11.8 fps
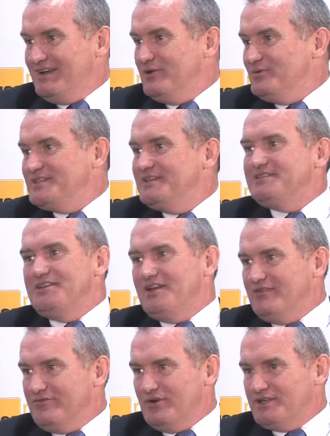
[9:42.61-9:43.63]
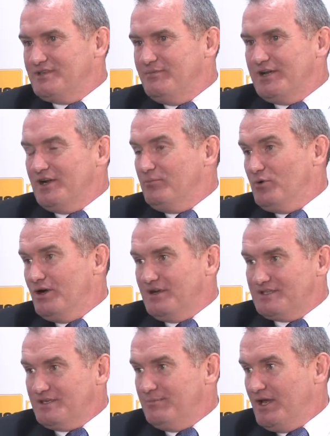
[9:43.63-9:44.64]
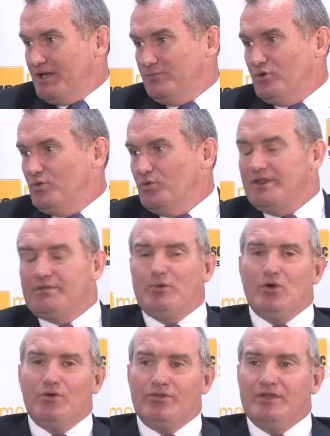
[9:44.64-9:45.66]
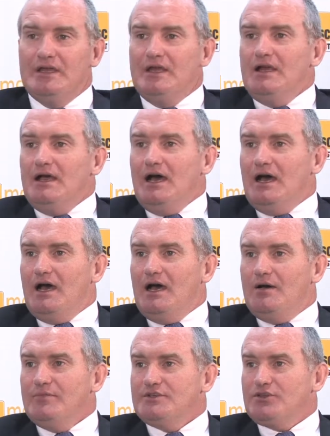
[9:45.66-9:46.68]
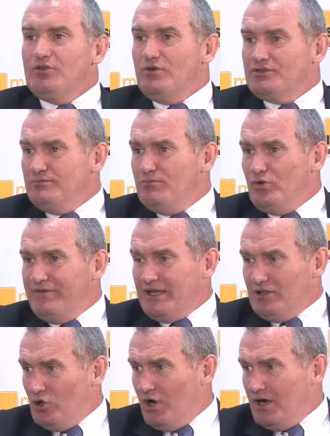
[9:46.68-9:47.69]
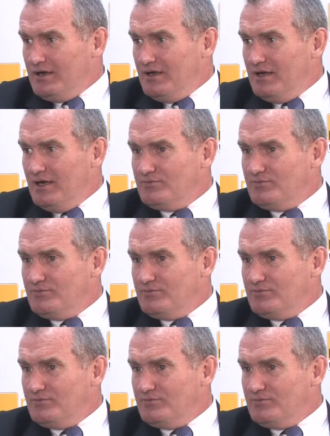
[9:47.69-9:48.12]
and it was easy enough for us to make our products compatible with both. So those are moving along.